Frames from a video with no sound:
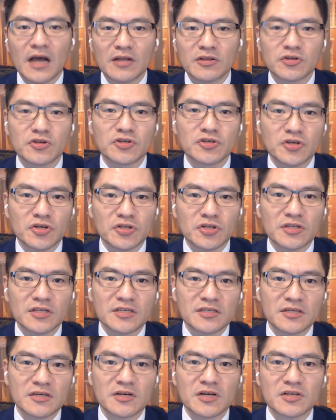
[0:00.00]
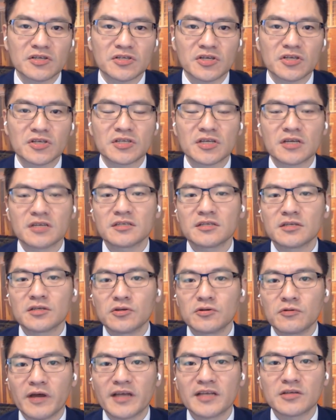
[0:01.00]
Under certain circumstances,
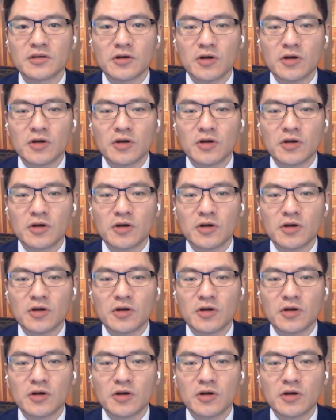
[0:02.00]
U.S.